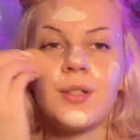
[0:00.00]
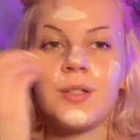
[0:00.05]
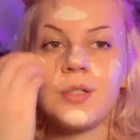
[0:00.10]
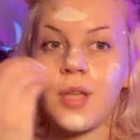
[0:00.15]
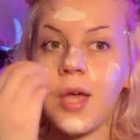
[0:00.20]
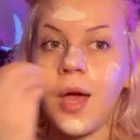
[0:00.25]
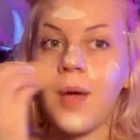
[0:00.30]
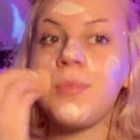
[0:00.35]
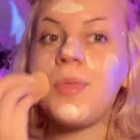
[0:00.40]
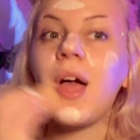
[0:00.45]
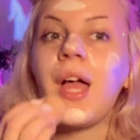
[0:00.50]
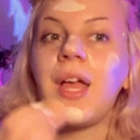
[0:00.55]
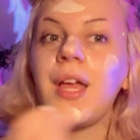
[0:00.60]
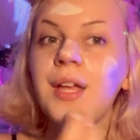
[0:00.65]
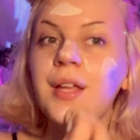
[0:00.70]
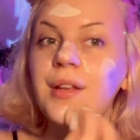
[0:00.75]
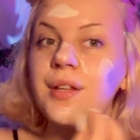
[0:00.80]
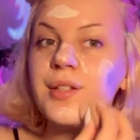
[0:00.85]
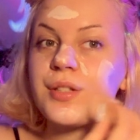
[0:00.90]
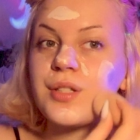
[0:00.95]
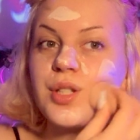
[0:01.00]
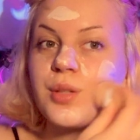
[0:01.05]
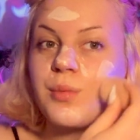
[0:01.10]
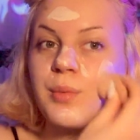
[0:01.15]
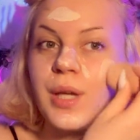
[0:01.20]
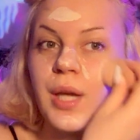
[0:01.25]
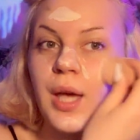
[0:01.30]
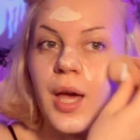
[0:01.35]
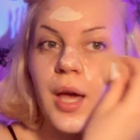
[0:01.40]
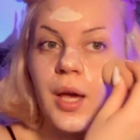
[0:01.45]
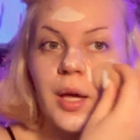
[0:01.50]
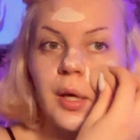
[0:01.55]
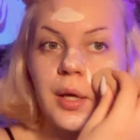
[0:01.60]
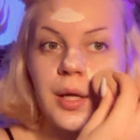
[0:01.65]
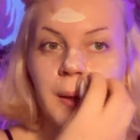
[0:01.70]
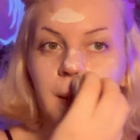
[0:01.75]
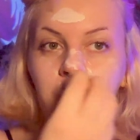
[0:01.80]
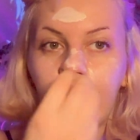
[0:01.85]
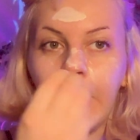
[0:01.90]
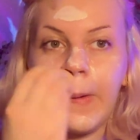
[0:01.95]
dab that in so we get a
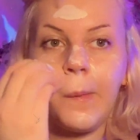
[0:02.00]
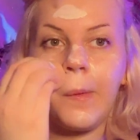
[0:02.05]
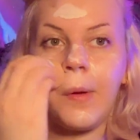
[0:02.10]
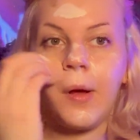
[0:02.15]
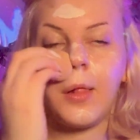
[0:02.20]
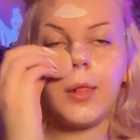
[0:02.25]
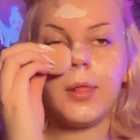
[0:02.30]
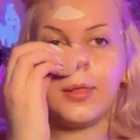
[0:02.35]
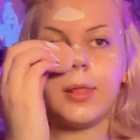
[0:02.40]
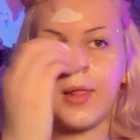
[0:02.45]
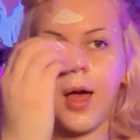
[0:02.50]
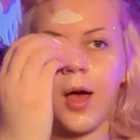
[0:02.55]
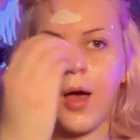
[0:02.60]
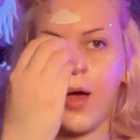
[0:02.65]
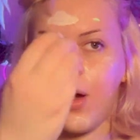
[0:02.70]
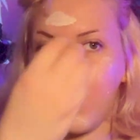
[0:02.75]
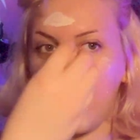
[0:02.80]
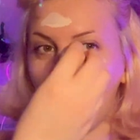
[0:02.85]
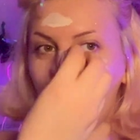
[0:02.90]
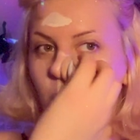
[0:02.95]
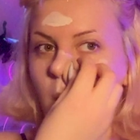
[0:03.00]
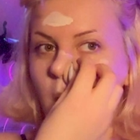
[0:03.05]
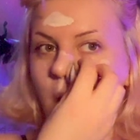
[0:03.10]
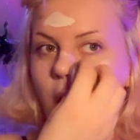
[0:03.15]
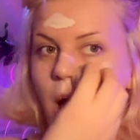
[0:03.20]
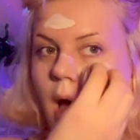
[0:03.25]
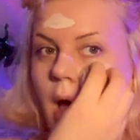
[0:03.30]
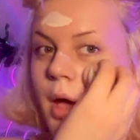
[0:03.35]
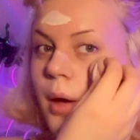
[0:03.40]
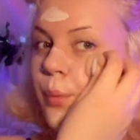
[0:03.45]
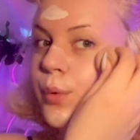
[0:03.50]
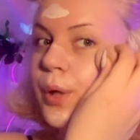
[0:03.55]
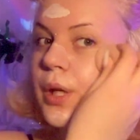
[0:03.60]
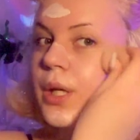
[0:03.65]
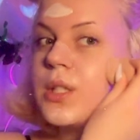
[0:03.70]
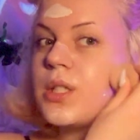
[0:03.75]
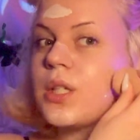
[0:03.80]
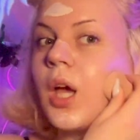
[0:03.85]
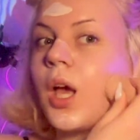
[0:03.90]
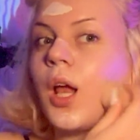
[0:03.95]
cute glow. We
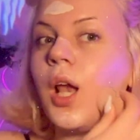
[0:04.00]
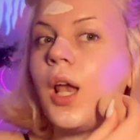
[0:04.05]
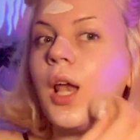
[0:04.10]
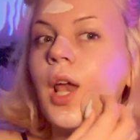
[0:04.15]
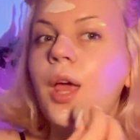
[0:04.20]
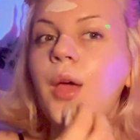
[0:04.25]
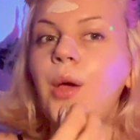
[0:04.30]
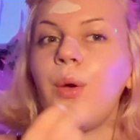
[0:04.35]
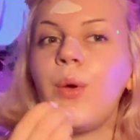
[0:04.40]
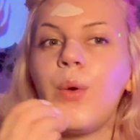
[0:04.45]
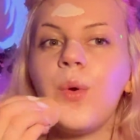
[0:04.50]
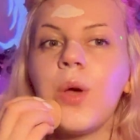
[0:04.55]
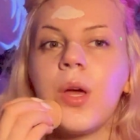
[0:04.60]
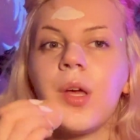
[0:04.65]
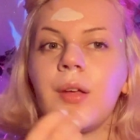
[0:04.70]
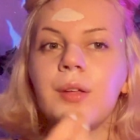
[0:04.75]
need to glow.